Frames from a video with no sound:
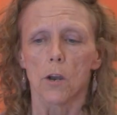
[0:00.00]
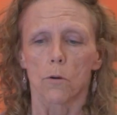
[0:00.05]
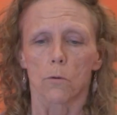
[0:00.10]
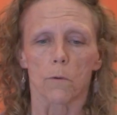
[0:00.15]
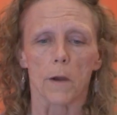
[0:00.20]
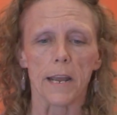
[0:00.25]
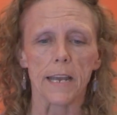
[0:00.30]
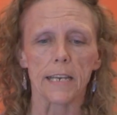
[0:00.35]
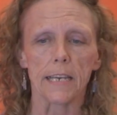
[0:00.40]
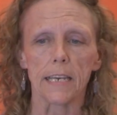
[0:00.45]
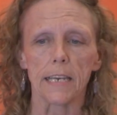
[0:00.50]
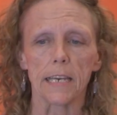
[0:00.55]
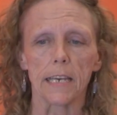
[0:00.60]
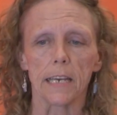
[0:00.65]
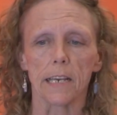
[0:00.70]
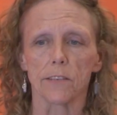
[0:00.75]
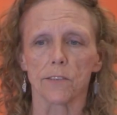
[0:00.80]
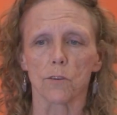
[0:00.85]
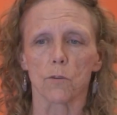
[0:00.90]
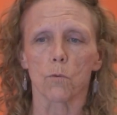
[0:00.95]

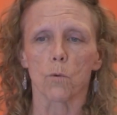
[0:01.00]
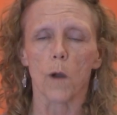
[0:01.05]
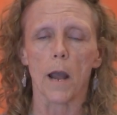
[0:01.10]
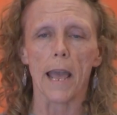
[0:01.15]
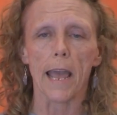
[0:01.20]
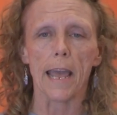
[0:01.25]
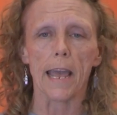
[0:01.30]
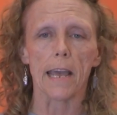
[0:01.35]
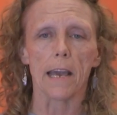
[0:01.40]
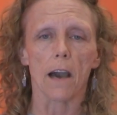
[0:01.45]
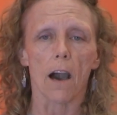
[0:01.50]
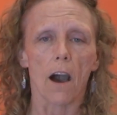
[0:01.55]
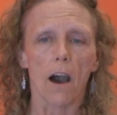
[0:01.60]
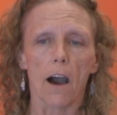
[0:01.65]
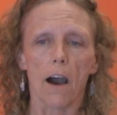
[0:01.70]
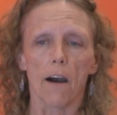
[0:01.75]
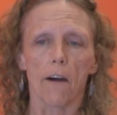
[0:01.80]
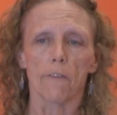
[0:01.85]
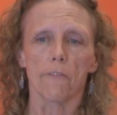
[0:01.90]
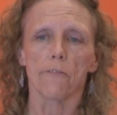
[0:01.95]
Reiki is a way
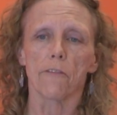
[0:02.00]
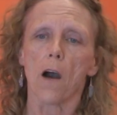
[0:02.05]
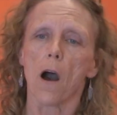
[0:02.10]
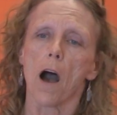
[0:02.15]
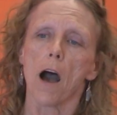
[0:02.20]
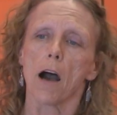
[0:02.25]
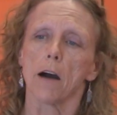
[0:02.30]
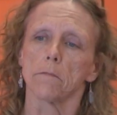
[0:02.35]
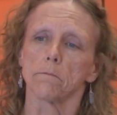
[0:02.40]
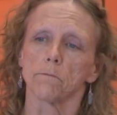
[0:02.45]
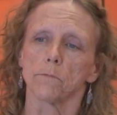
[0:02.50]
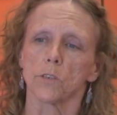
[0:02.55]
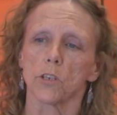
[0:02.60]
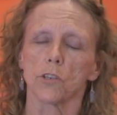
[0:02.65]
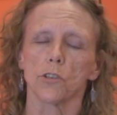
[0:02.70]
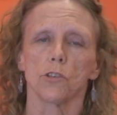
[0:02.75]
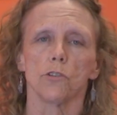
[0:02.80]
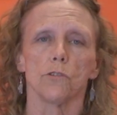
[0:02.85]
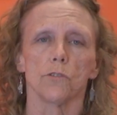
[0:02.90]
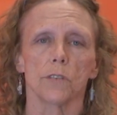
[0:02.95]
of
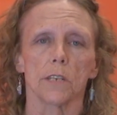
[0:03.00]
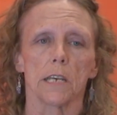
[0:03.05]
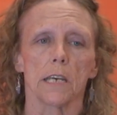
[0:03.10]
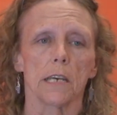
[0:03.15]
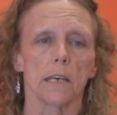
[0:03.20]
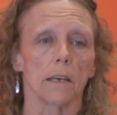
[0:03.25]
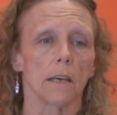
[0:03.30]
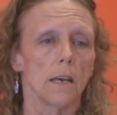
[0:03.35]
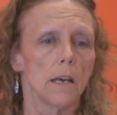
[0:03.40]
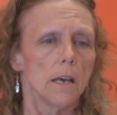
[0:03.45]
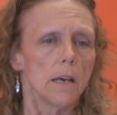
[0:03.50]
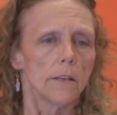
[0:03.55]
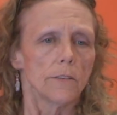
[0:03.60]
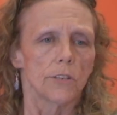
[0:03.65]
just using